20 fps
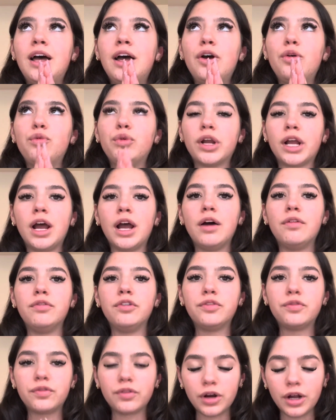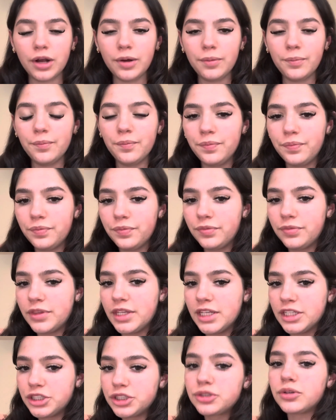recover from
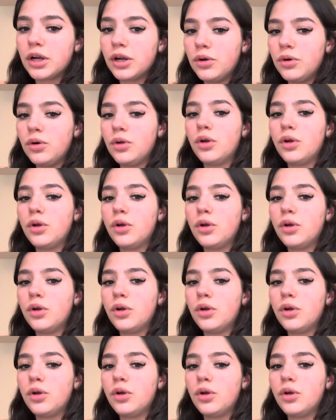the struggle